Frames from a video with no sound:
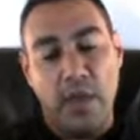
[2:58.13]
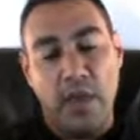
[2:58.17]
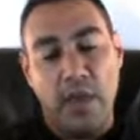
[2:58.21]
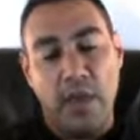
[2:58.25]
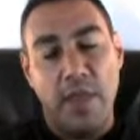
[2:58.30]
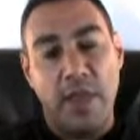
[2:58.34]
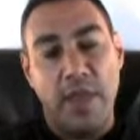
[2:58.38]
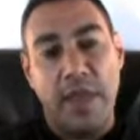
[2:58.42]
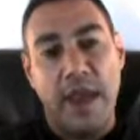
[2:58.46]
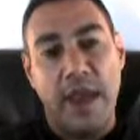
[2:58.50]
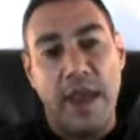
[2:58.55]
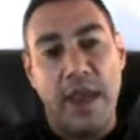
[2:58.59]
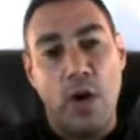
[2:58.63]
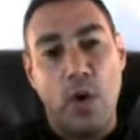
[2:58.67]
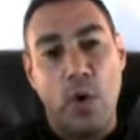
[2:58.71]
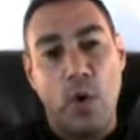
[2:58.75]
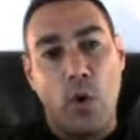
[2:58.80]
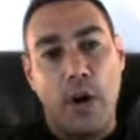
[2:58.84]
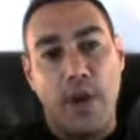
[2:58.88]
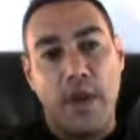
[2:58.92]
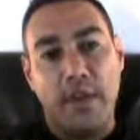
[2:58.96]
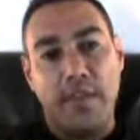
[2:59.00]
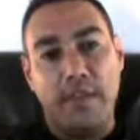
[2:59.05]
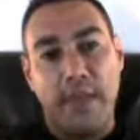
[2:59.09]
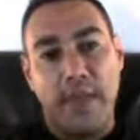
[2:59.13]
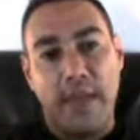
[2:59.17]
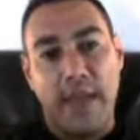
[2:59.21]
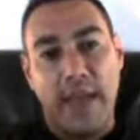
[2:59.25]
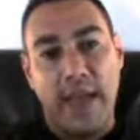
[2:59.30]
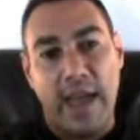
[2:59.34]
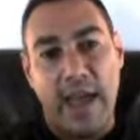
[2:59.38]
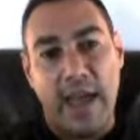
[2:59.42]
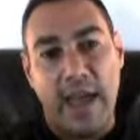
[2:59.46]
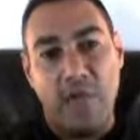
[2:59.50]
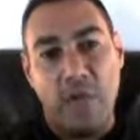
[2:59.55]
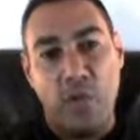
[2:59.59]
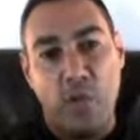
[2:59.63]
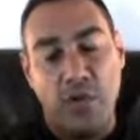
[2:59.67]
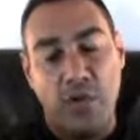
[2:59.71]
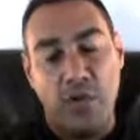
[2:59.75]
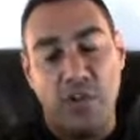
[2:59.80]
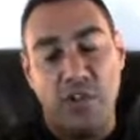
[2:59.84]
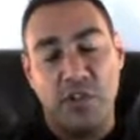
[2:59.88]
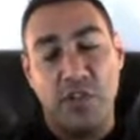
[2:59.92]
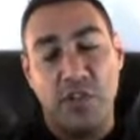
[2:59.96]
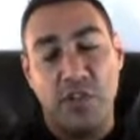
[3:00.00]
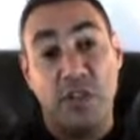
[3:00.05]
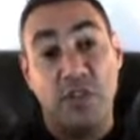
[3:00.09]
of the other categories that I have, which
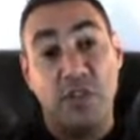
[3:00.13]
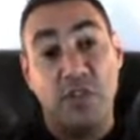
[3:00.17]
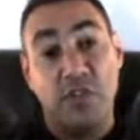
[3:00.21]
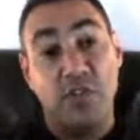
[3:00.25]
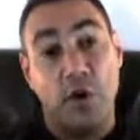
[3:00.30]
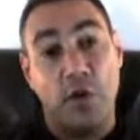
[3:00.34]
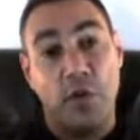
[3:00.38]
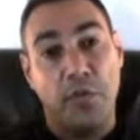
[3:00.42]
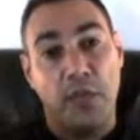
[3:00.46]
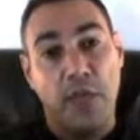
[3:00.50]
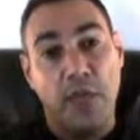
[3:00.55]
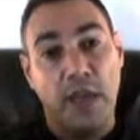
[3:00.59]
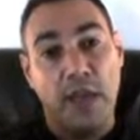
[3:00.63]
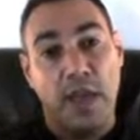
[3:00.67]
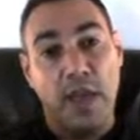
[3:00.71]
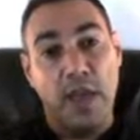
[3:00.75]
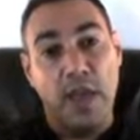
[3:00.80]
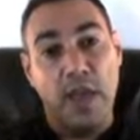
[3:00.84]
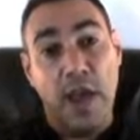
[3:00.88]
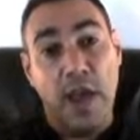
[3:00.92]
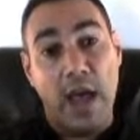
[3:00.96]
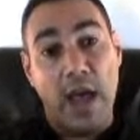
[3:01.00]
is the consulting.